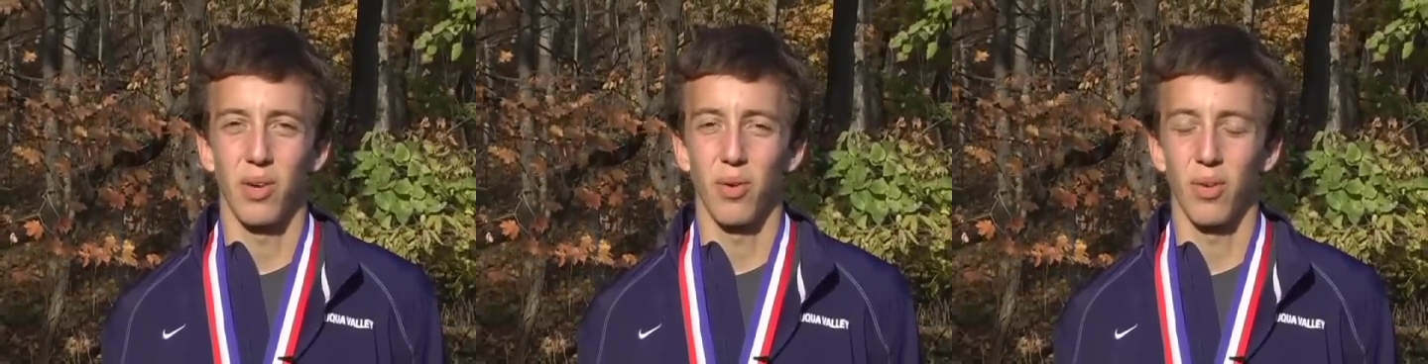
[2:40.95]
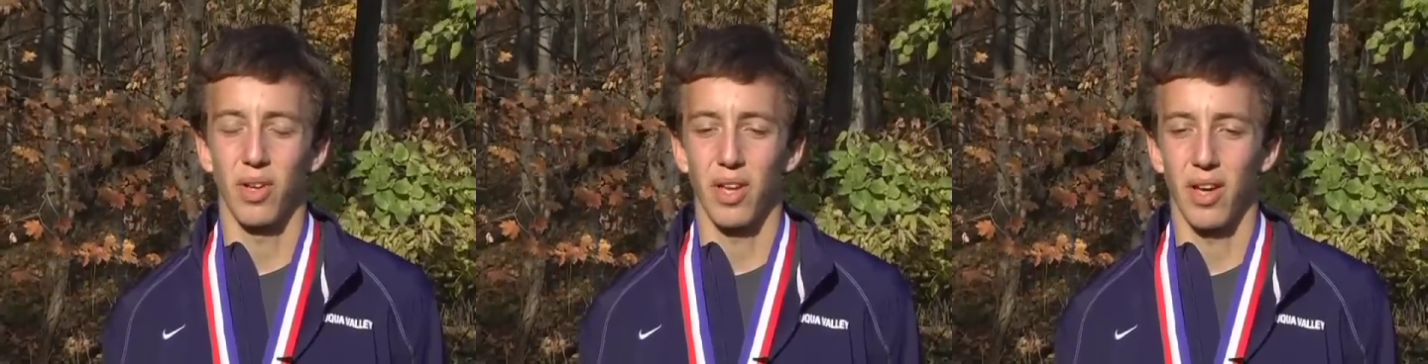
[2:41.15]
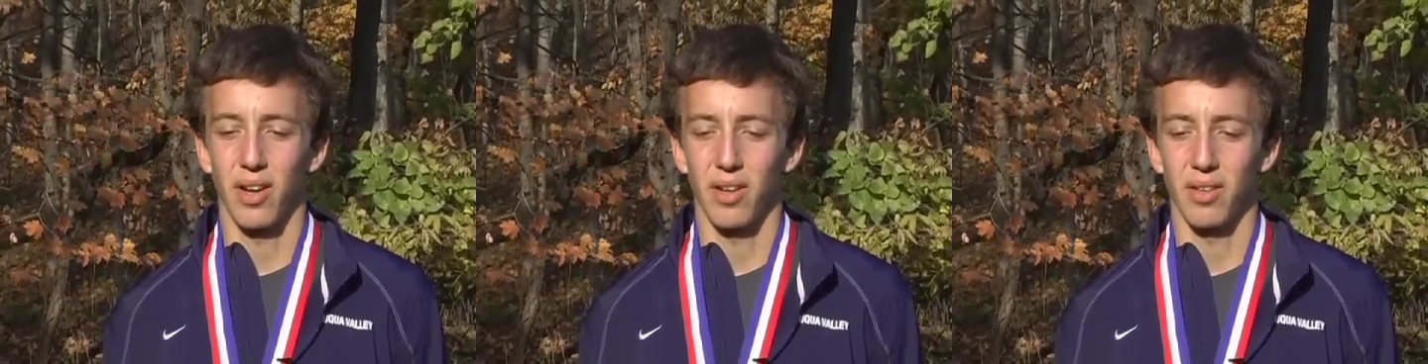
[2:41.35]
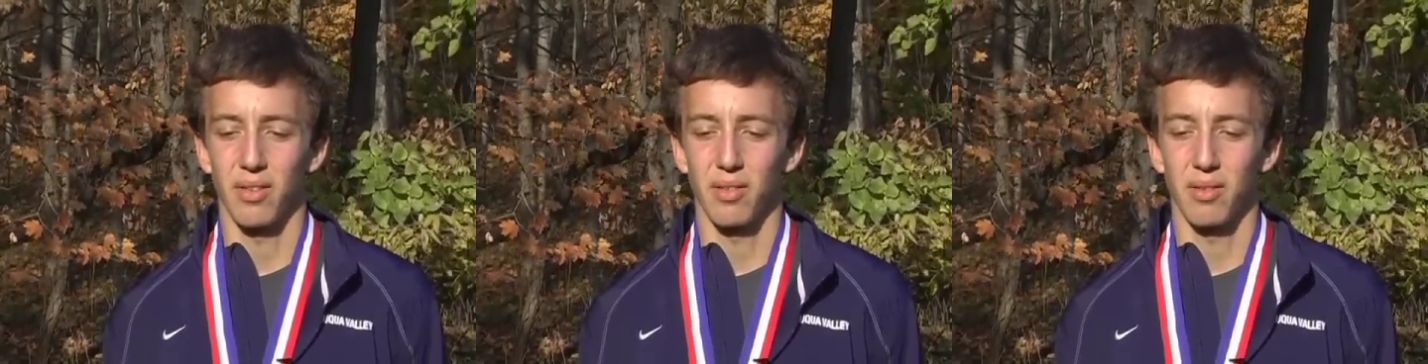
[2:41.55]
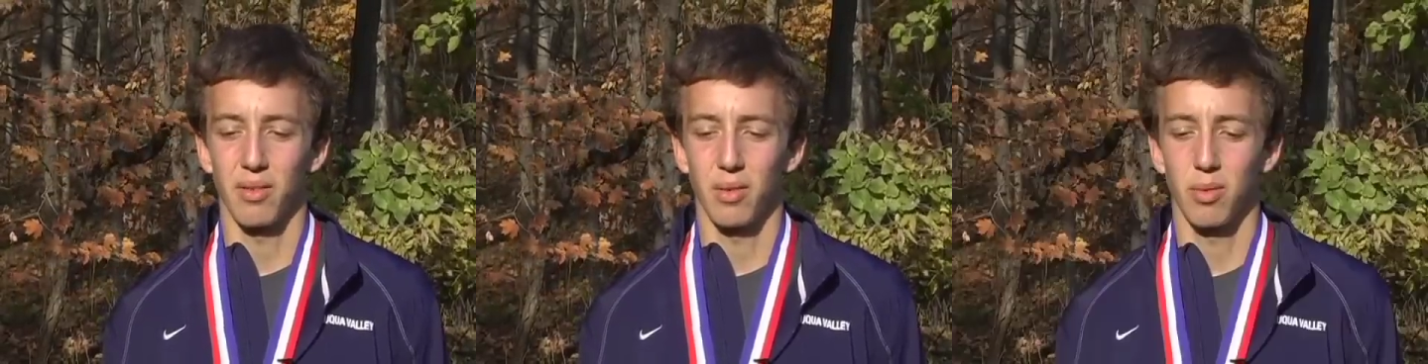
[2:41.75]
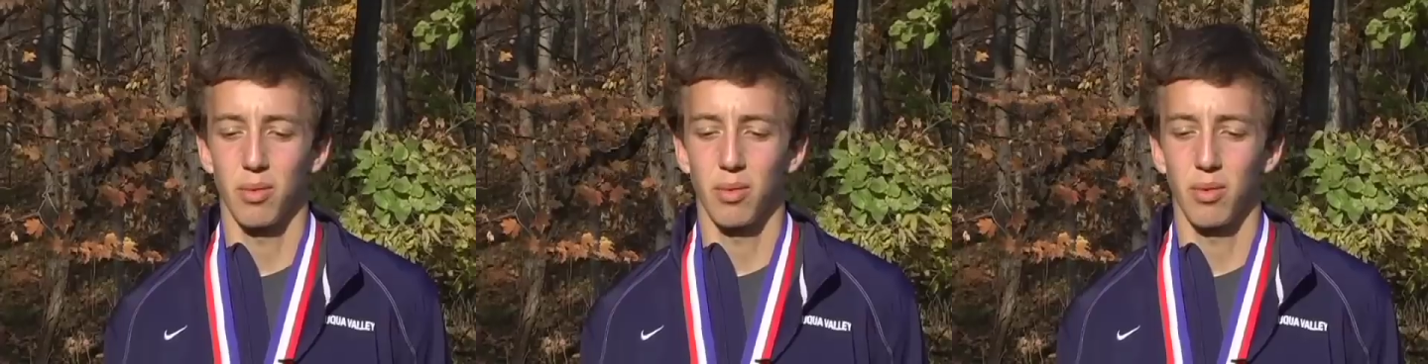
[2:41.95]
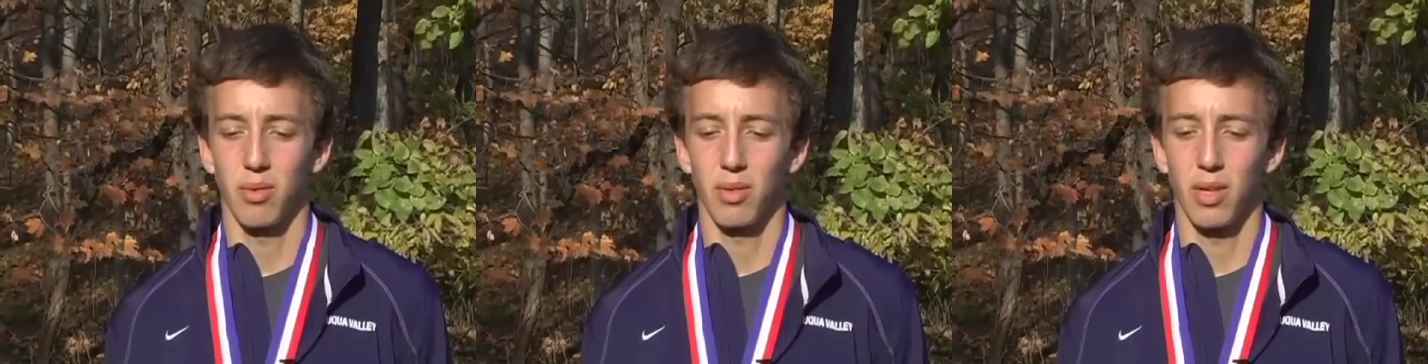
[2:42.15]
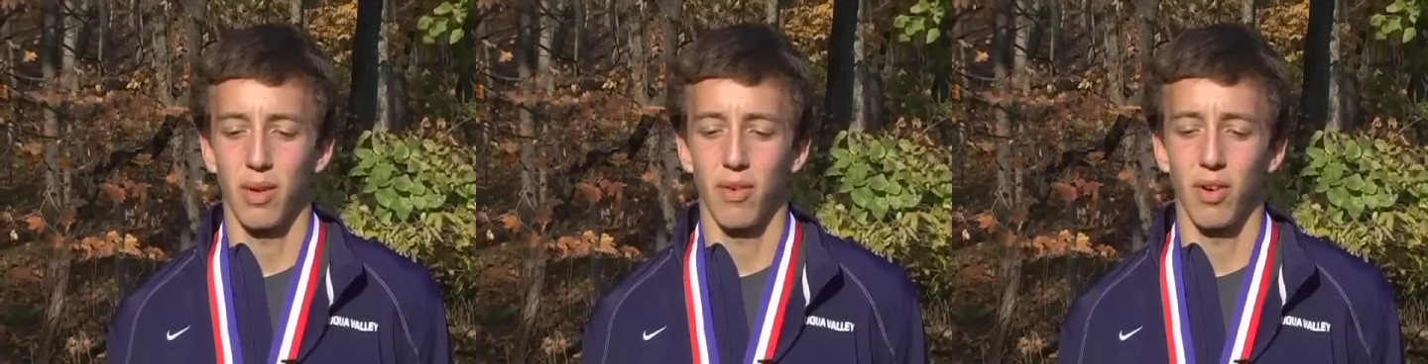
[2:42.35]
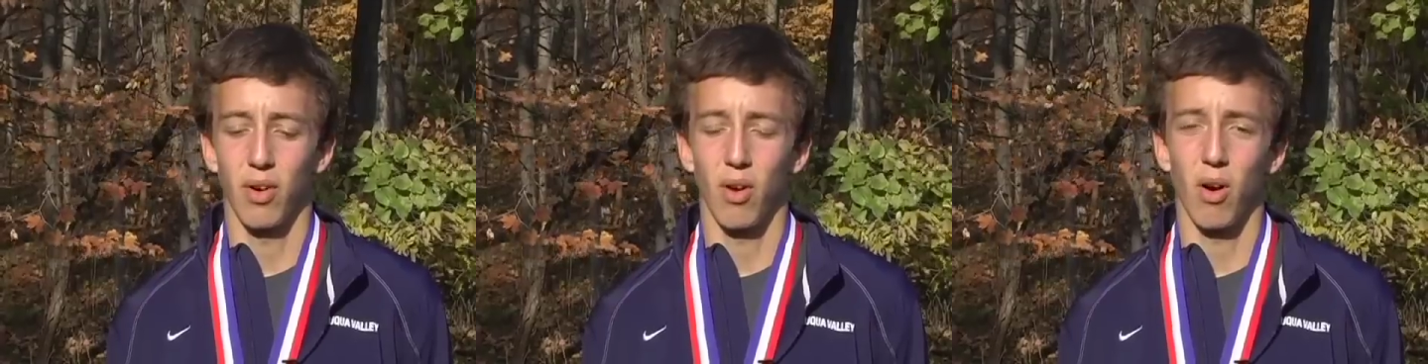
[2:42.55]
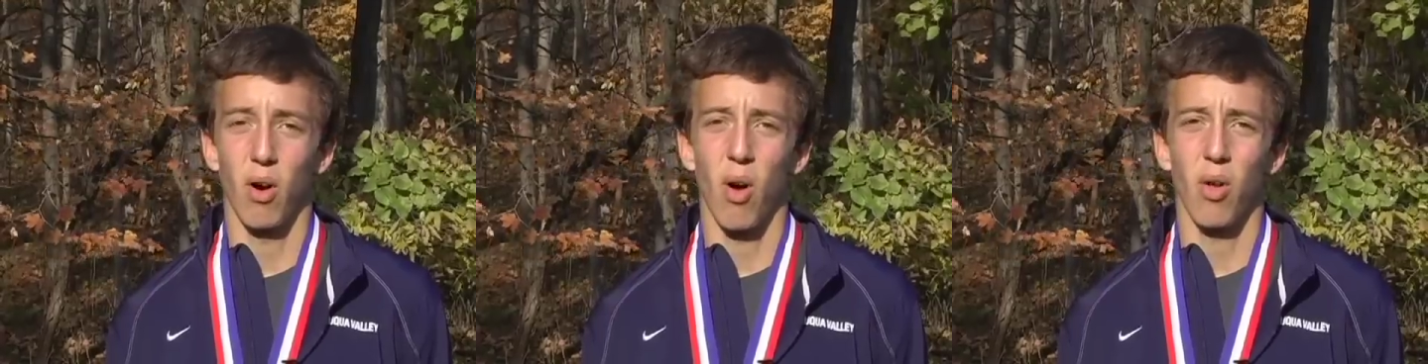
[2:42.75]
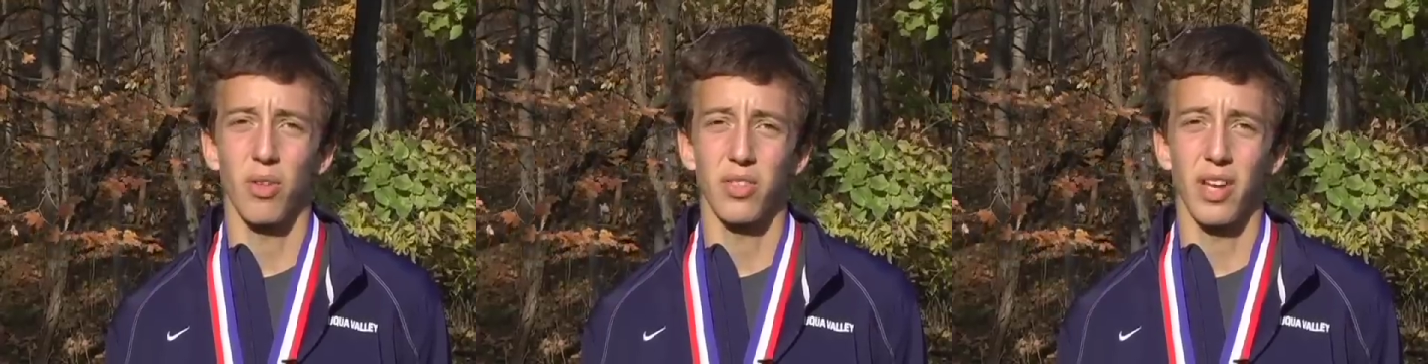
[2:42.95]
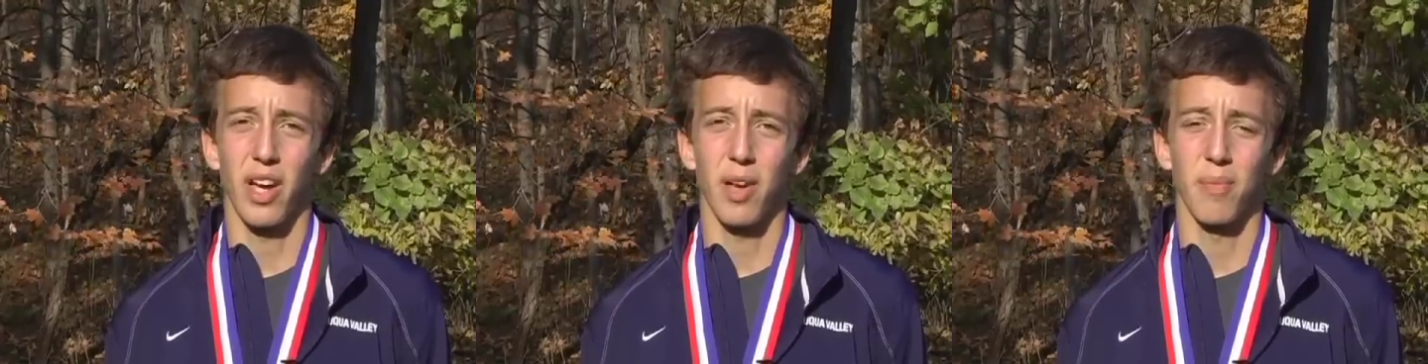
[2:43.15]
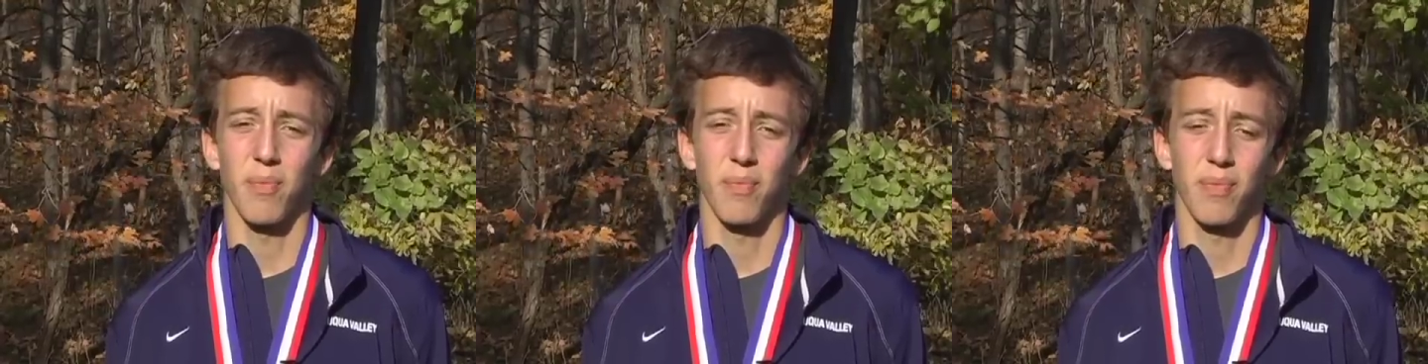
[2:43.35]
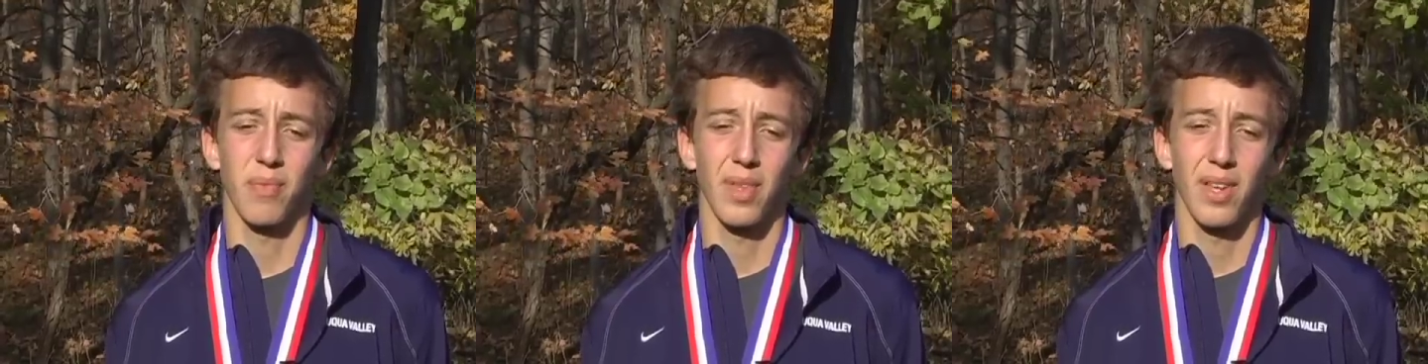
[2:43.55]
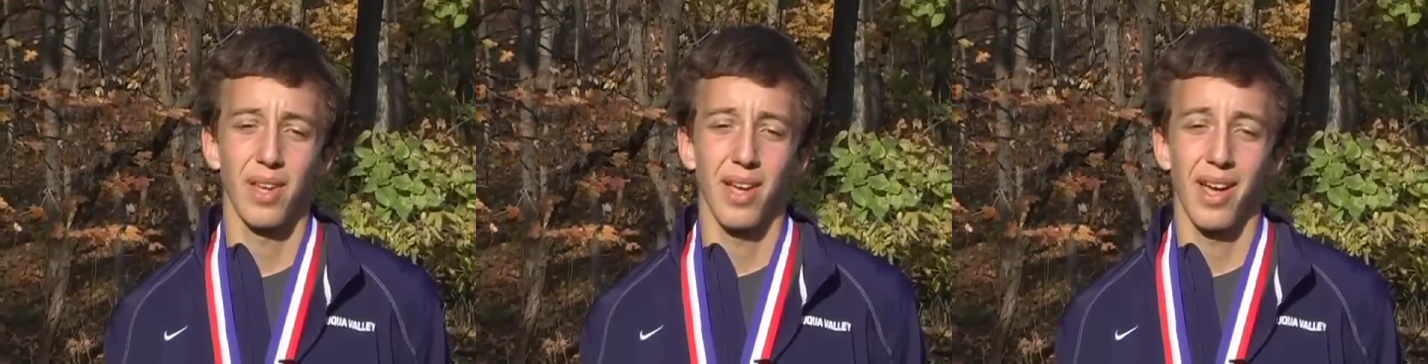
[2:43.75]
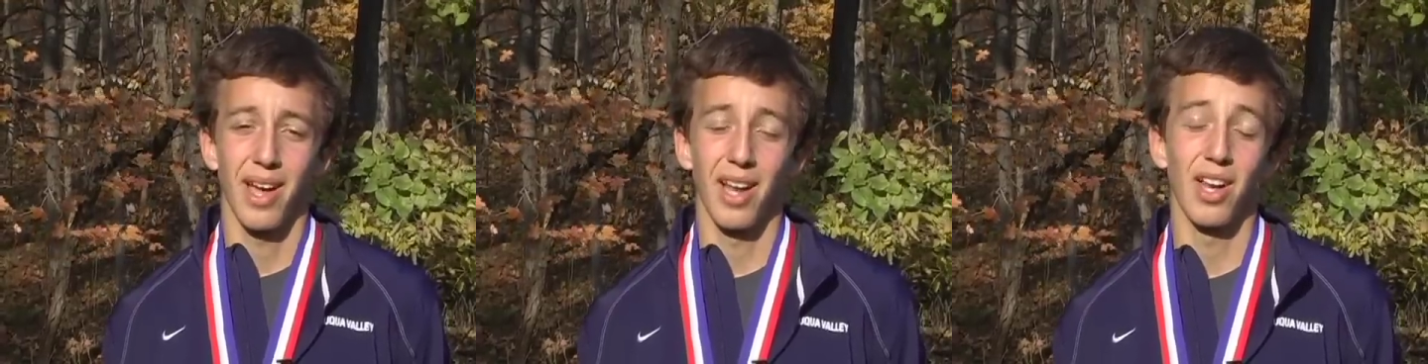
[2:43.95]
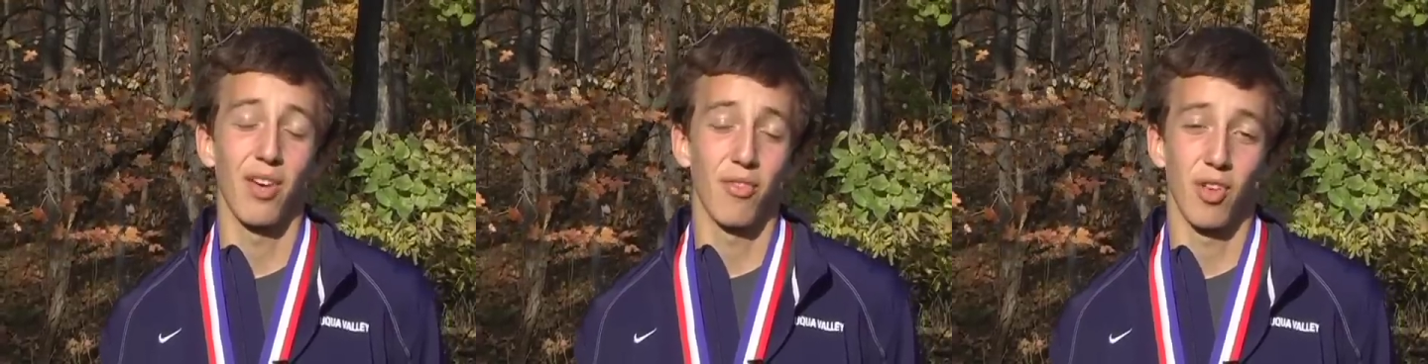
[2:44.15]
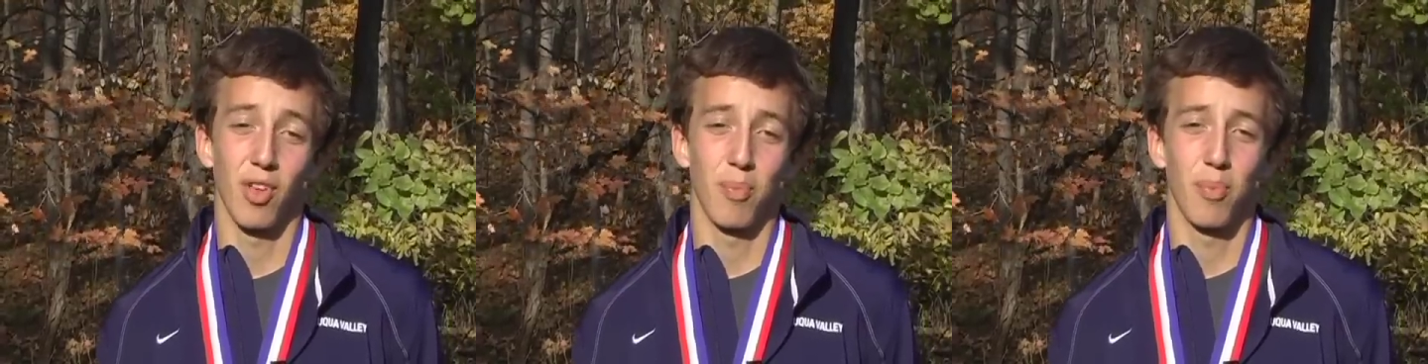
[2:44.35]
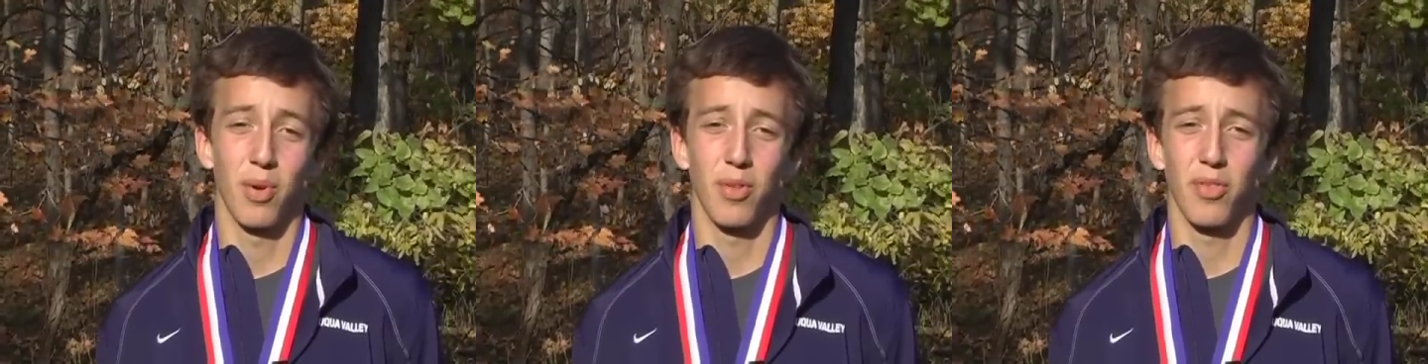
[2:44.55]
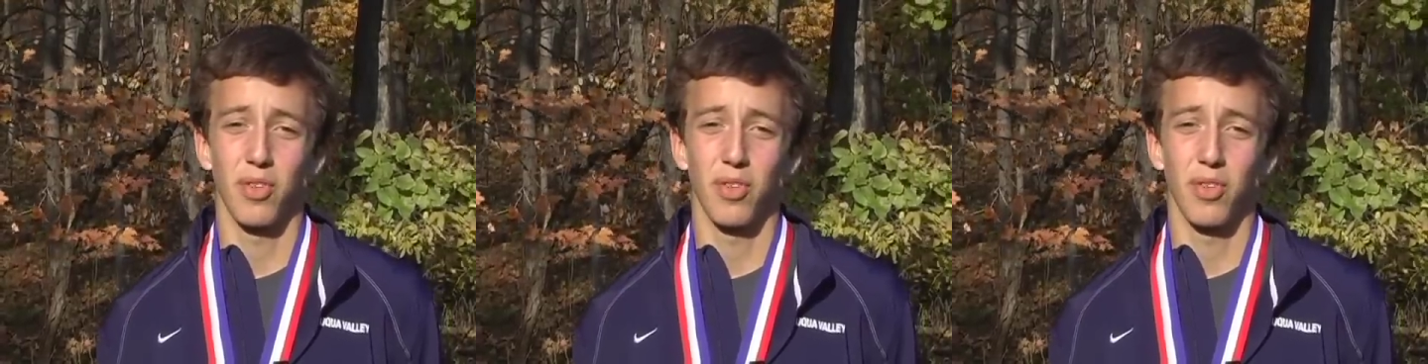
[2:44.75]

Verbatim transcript: You really gotta give it your all all the time and definitely put